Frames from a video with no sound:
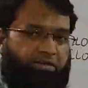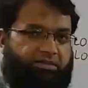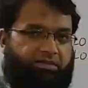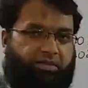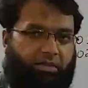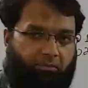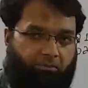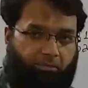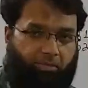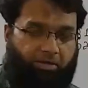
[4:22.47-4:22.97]
is
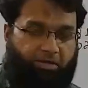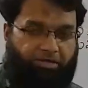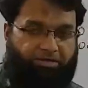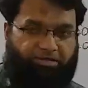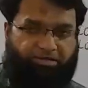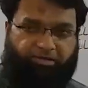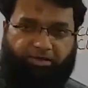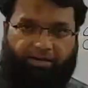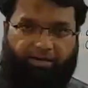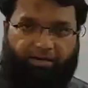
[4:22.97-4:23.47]

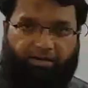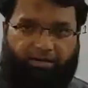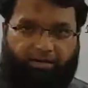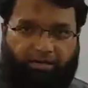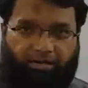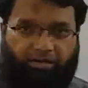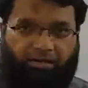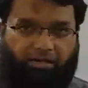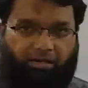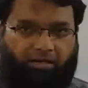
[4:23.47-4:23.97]
compulsory,
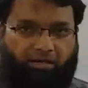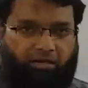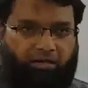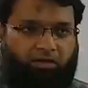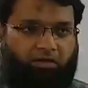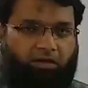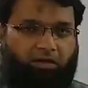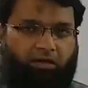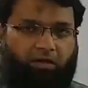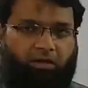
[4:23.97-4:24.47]

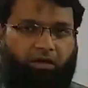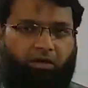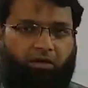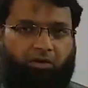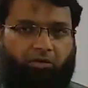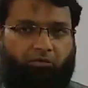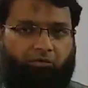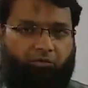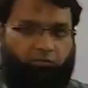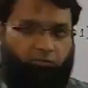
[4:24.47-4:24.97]

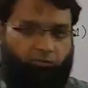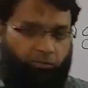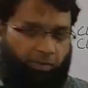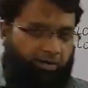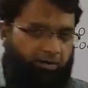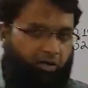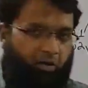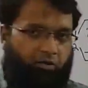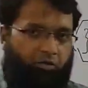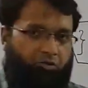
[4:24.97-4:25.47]
by
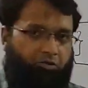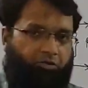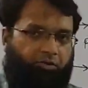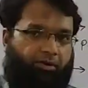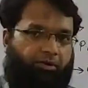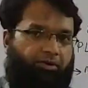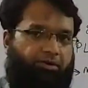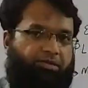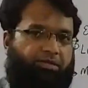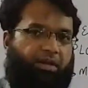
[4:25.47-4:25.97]
now you should
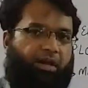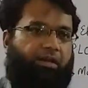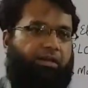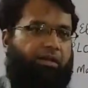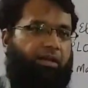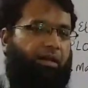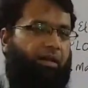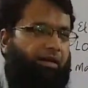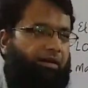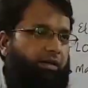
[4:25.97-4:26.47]
understand
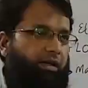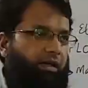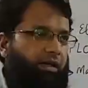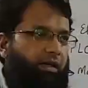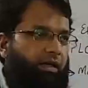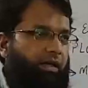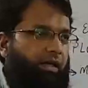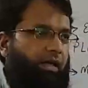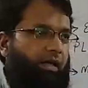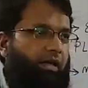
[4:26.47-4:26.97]
that
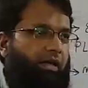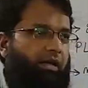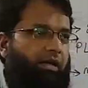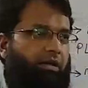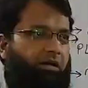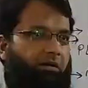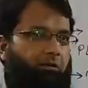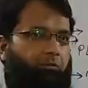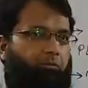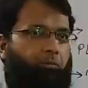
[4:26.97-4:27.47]

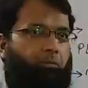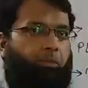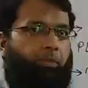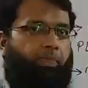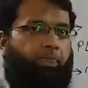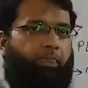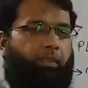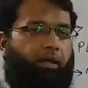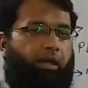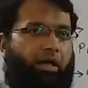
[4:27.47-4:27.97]

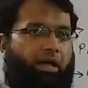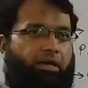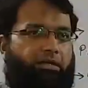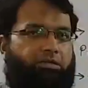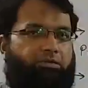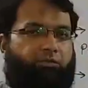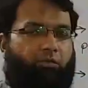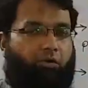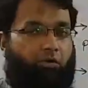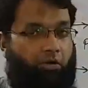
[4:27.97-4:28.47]

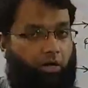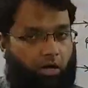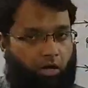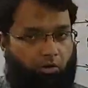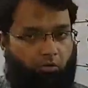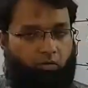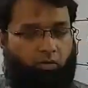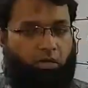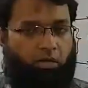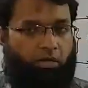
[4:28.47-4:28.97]
as for
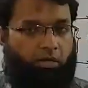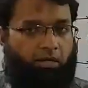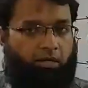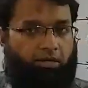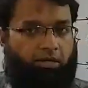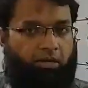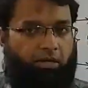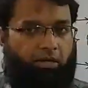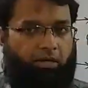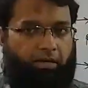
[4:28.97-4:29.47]
now
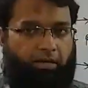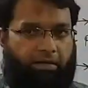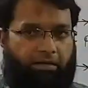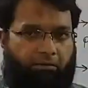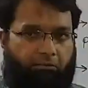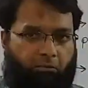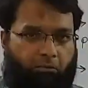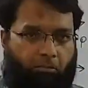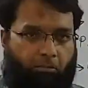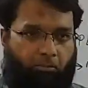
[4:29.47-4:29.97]

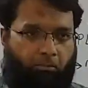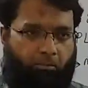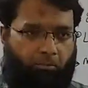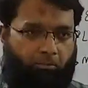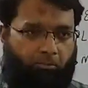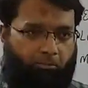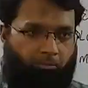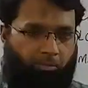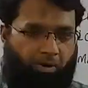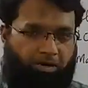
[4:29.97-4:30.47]

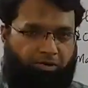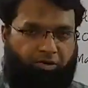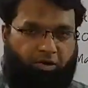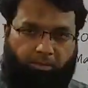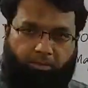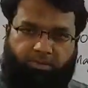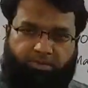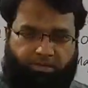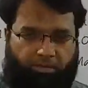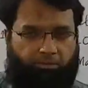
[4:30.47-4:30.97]

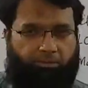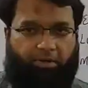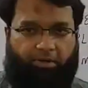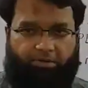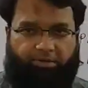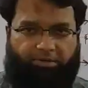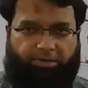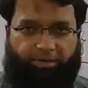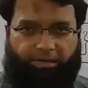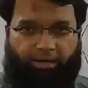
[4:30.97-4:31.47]
midterm is
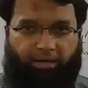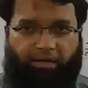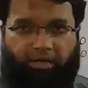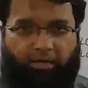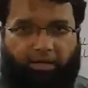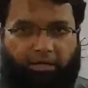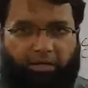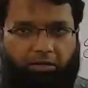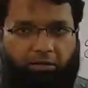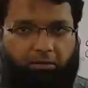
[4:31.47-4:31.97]
compulsory.
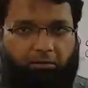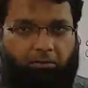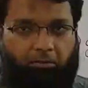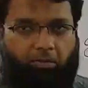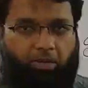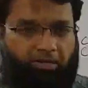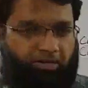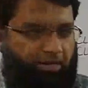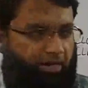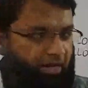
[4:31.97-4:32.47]

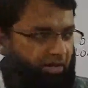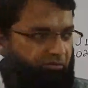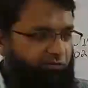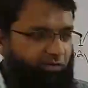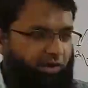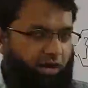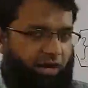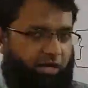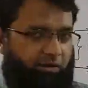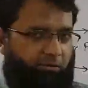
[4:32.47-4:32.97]
But if
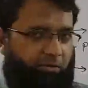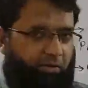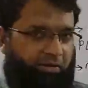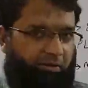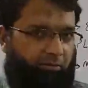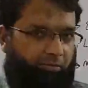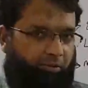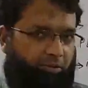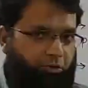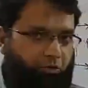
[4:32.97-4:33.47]
I'm
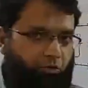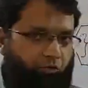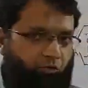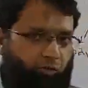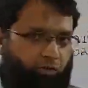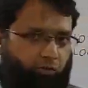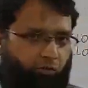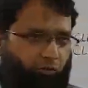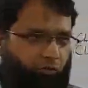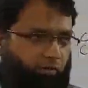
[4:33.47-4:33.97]
able to
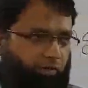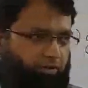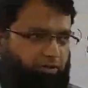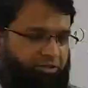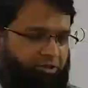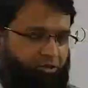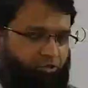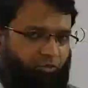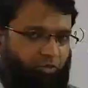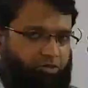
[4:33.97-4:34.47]
win over a
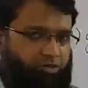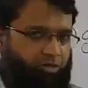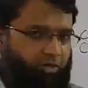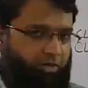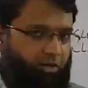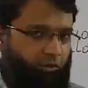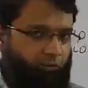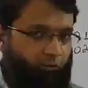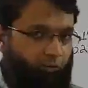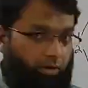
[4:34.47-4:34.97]

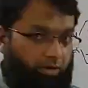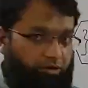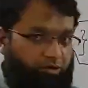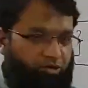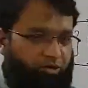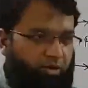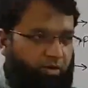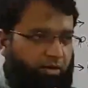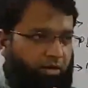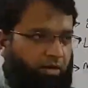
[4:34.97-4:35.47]
situation in
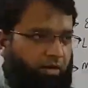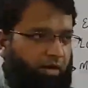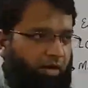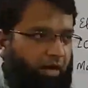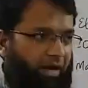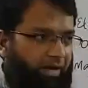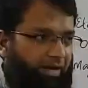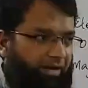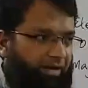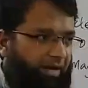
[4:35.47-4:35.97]
which
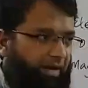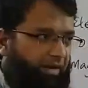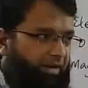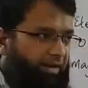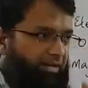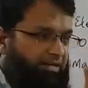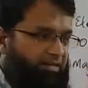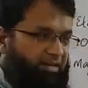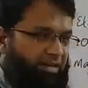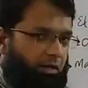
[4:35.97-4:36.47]
I can
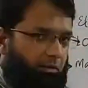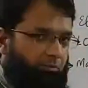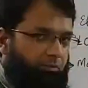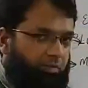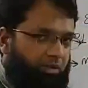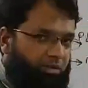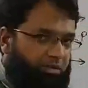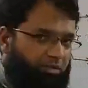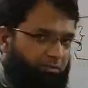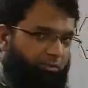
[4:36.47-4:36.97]
skip
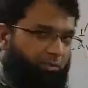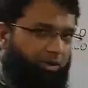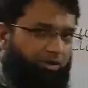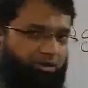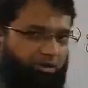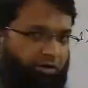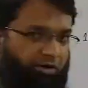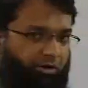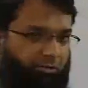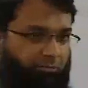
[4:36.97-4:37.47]
this
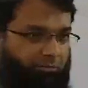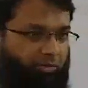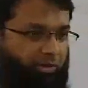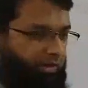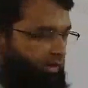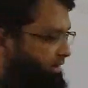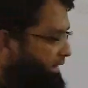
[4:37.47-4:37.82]
midterm,